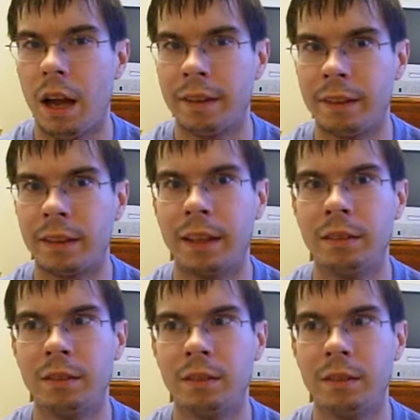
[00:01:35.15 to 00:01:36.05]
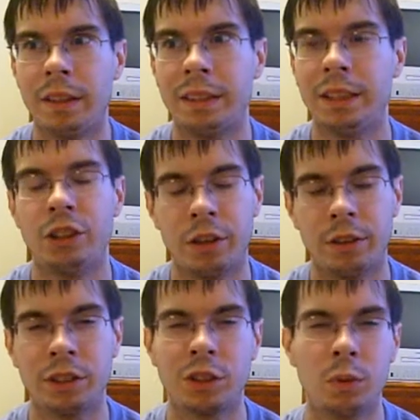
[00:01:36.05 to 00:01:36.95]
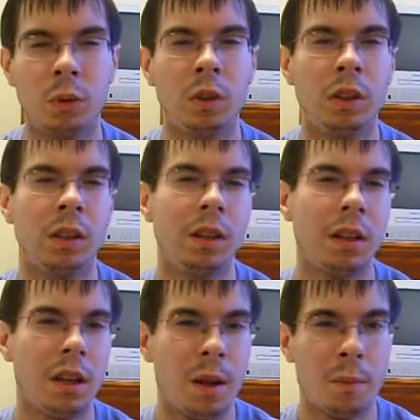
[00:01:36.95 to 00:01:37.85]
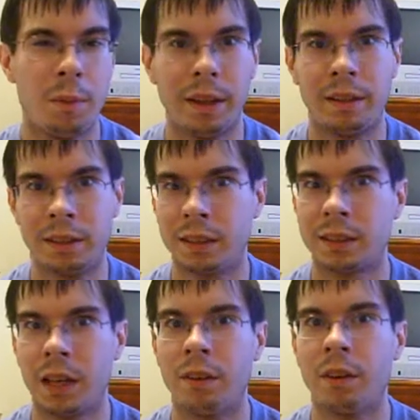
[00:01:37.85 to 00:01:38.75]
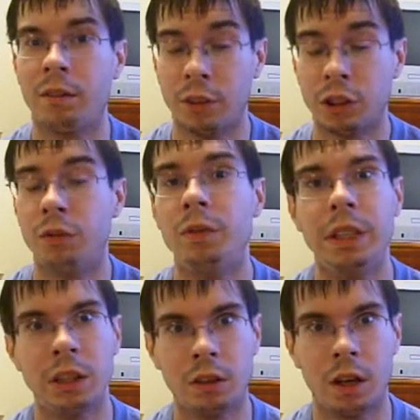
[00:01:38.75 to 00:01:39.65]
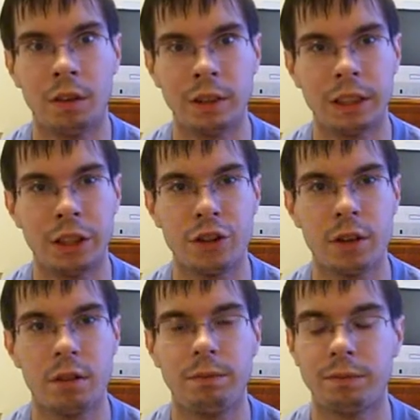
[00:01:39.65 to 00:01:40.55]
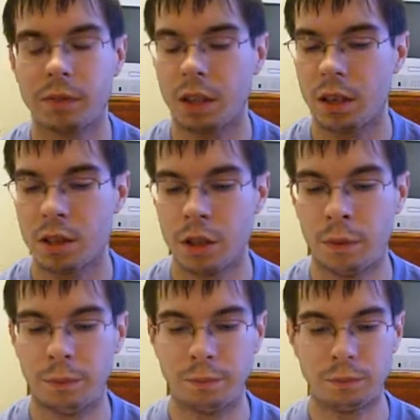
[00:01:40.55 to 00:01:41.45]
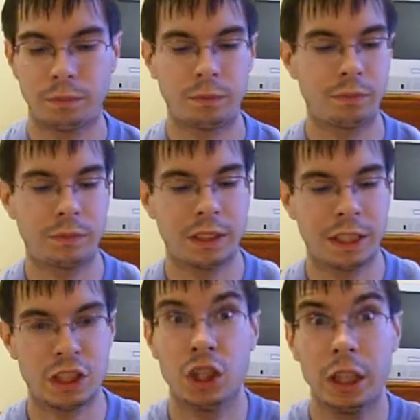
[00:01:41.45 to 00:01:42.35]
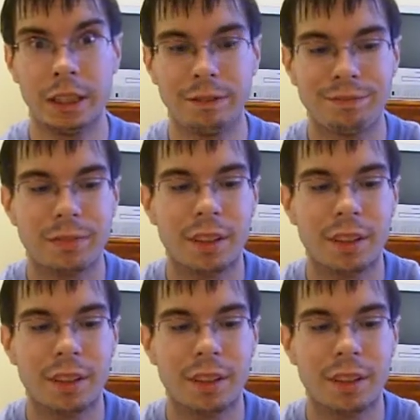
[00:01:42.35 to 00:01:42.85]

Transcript: I think they see each other at school, but this is kind of the first real conversation. So, let's get started.